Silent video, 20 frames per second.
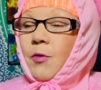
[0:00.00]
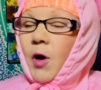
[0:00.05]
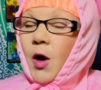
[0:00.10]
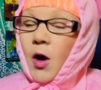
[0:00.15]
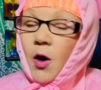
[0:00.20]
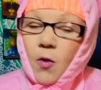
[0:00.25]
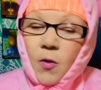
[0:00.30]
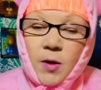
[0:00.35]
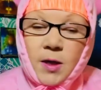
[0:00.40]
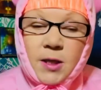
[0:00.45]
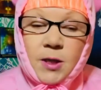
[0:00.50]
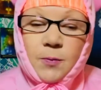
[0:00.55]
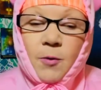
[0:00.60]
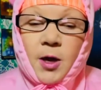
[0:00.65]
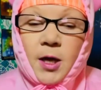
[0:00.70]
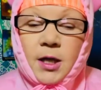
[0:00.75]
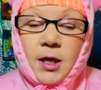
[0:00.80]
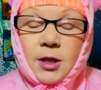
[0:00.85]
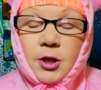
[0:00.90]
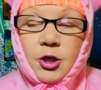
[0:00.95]
always
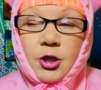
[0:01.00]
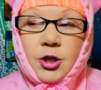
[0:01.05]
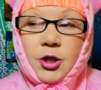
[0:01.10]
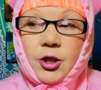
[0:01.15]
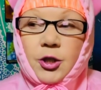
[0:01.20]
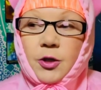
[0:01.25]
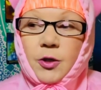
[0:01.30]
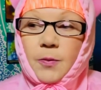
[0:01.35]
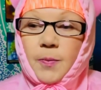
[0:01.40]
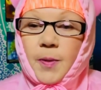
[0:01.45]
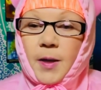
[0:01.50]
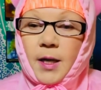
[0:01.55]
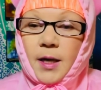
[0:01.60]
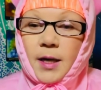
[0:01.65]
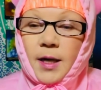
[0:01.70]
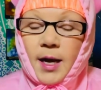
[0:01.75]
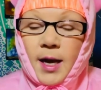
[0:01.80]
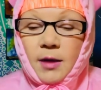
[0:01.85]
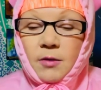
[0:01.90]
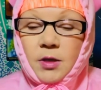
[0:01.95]
wanted to do, but
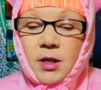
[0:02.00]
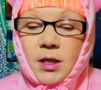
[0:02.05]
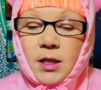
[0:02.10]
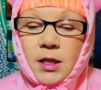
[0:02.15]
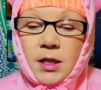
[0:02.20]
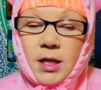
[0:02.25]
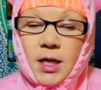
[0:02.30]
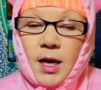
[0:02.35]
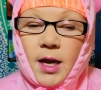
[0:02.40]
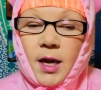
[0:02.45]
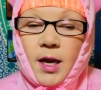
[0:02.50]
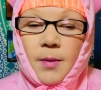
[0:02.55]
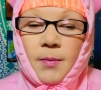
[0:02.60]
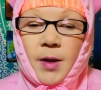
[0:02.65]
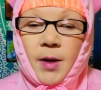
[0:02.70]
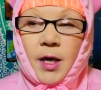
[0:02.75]
now's the time.